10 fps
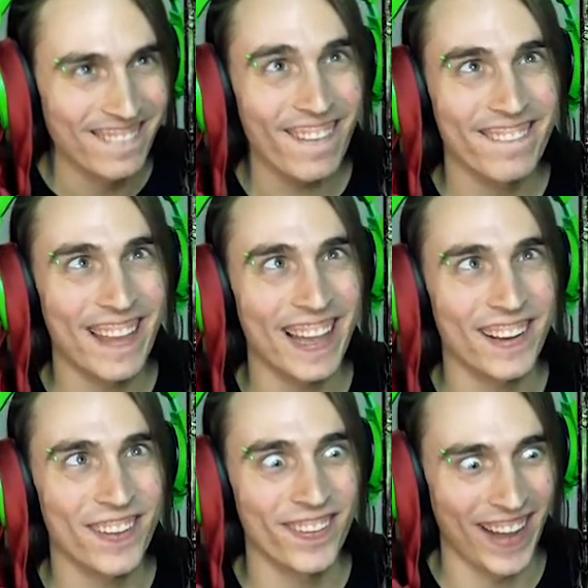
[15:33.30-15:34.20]
So
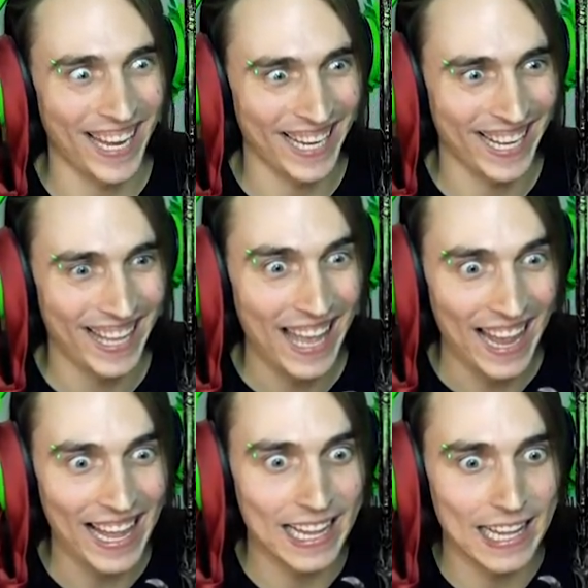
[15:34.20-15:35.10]
satisfying.
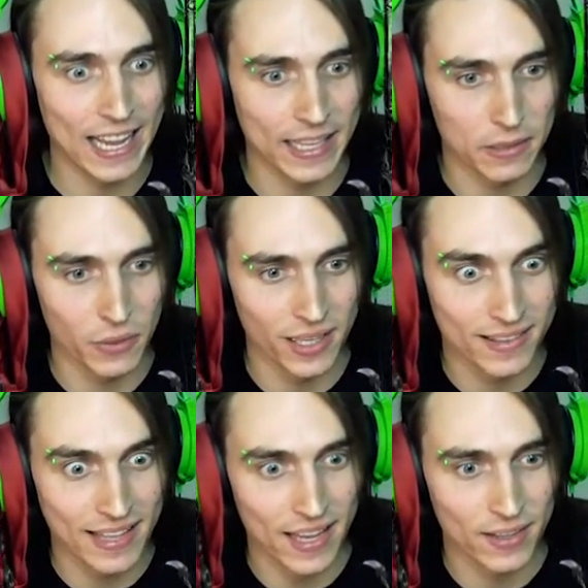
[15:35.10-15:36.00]
I like it when
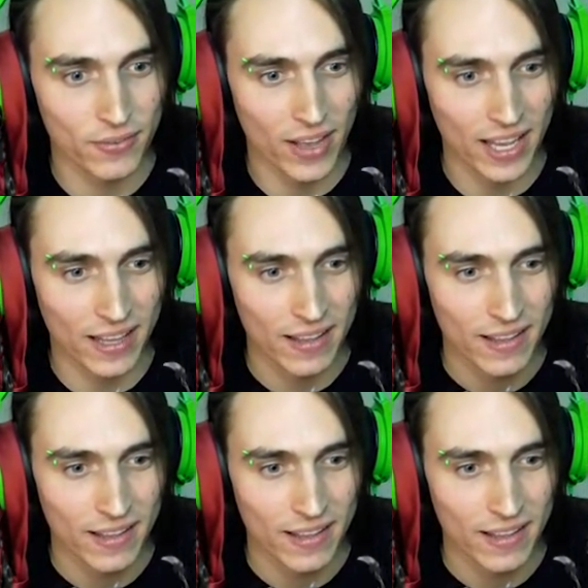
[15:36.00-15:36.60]
it's satisfying.